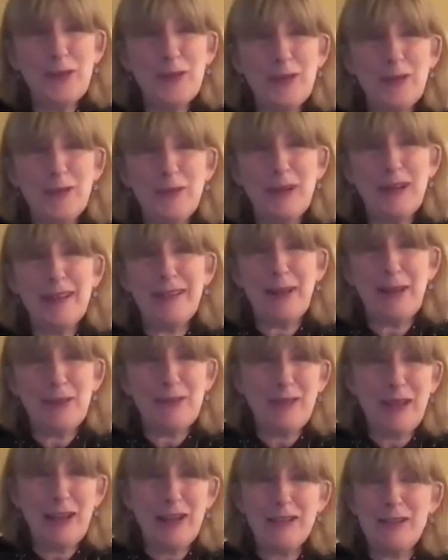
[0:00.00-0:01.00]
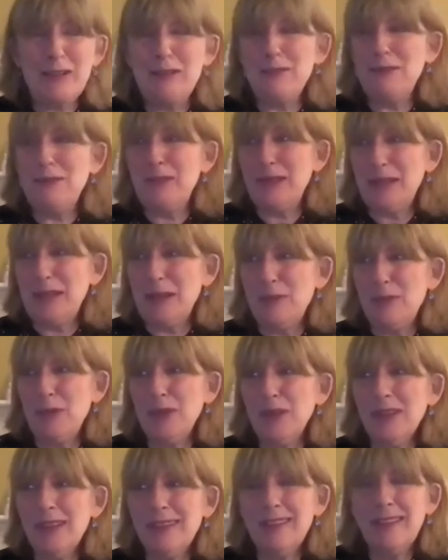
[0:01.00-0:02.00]
in some ways out of fashion with
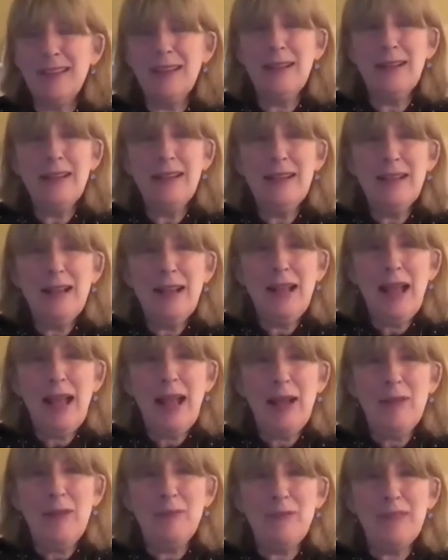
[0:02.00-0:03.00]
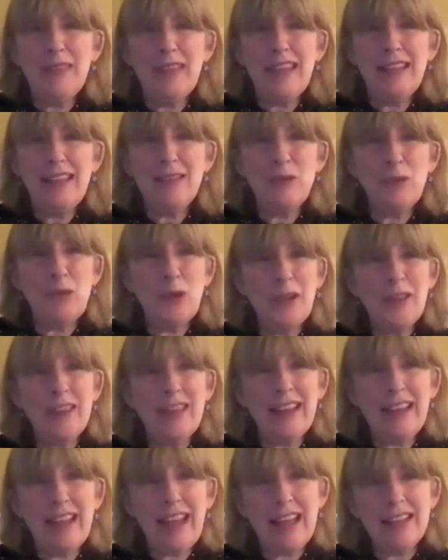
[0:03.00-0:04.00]
liberals. It's a word
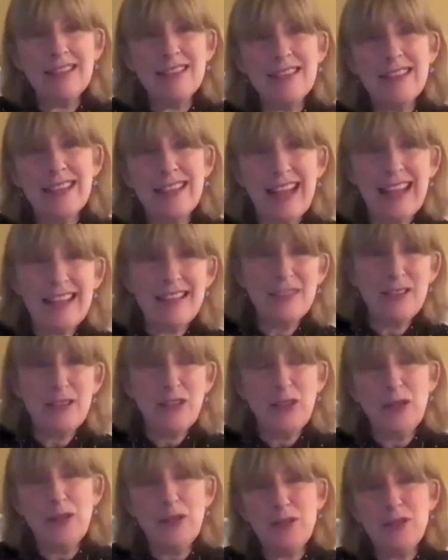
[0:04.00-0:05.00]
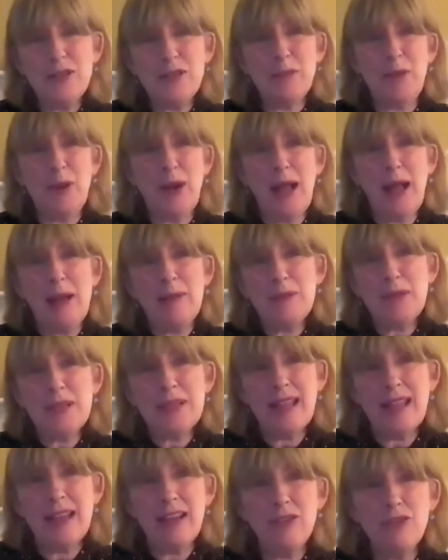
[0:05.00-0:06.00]
that gets less used perhaps
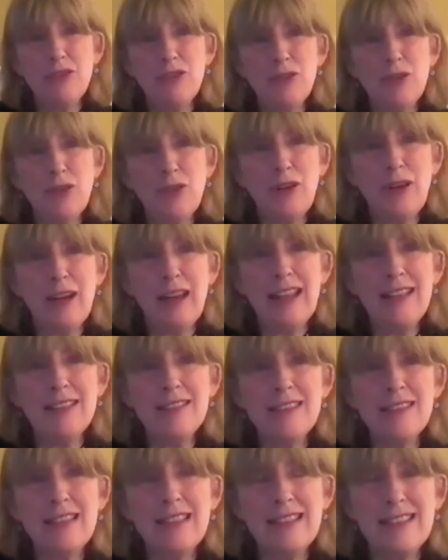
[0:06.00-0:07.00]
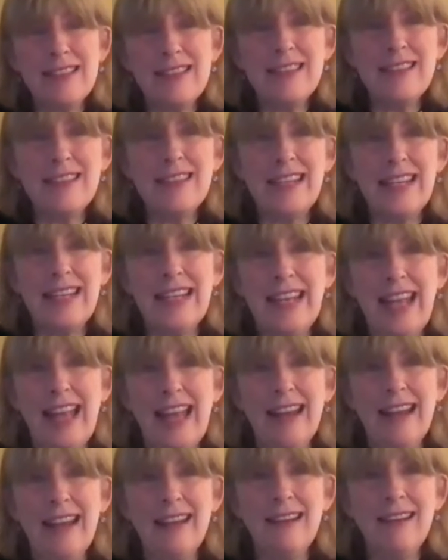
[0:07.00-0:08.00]
than it should, or less consistently
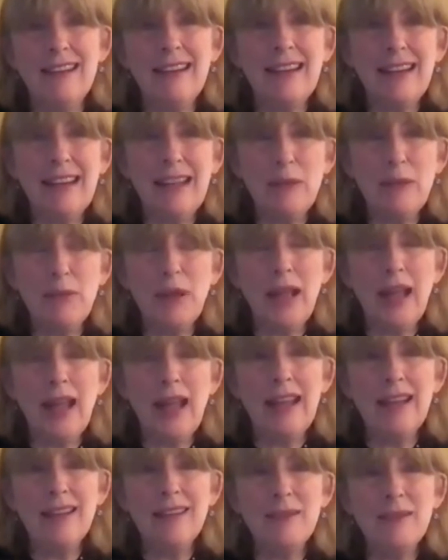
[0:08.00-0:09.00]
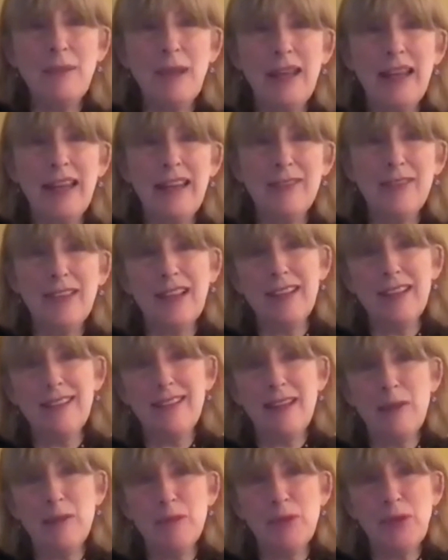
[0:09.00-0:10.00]
analytically applied to many of the
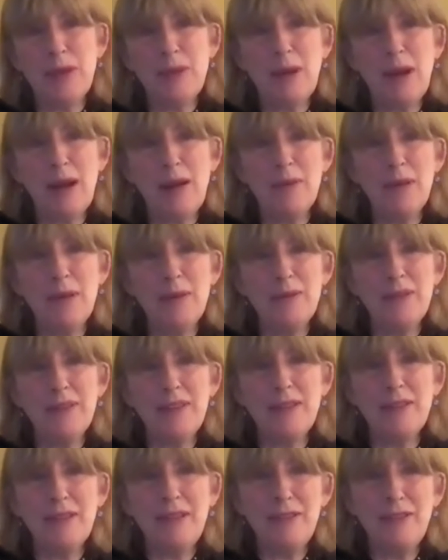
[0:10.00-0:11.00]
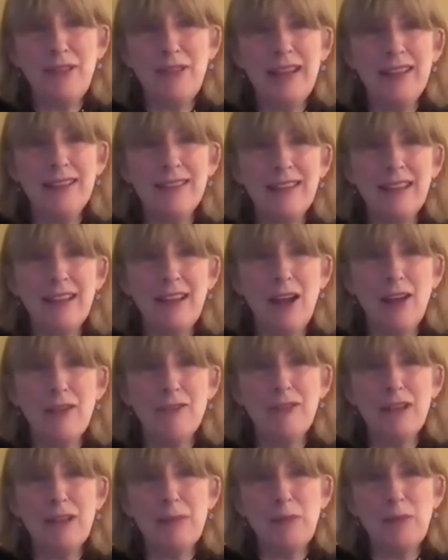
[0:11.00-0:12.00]
contemporary problems that we face in
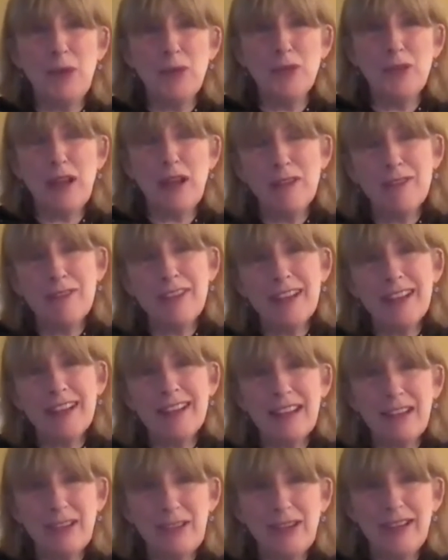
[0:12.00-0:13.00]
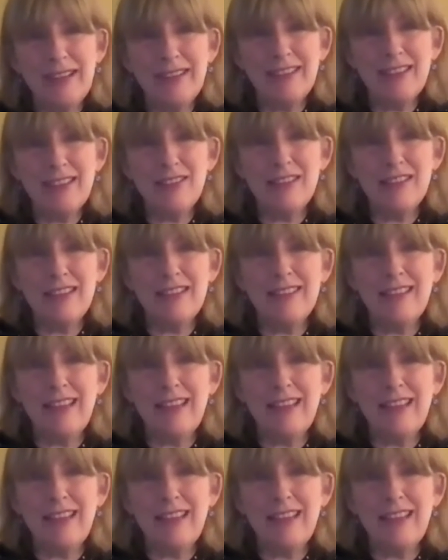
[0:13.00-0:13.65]
conflict, post-conflict and transitional